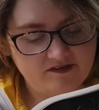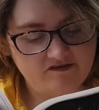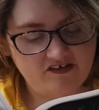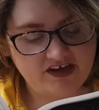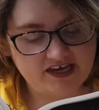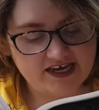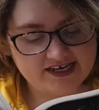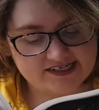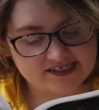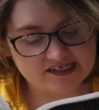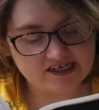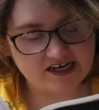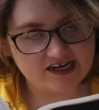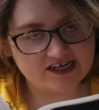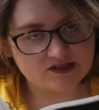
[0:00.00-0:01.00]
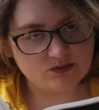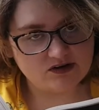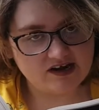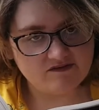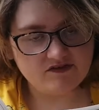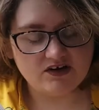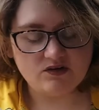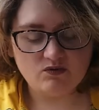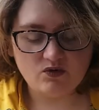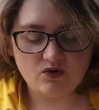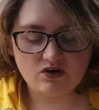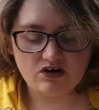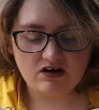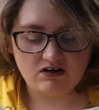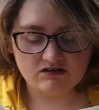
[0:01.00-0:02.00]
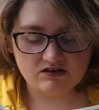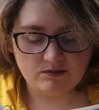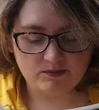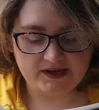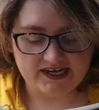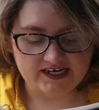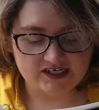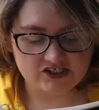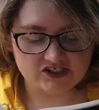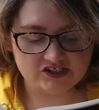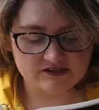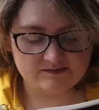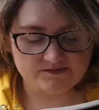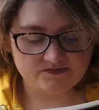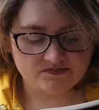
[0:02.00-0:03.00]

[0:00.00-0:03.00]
"For years and years, whenever you walk along the beach."